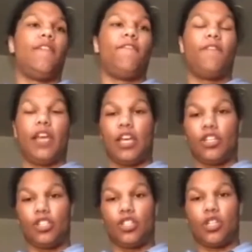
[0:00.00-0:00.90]

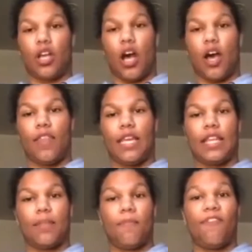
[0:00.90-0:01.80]
fish. They
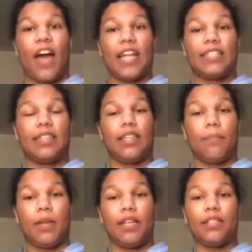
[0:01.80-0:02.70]
get fats and
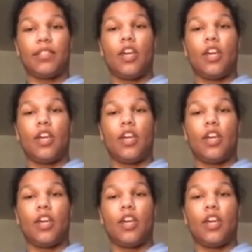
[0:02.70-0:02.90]
lipids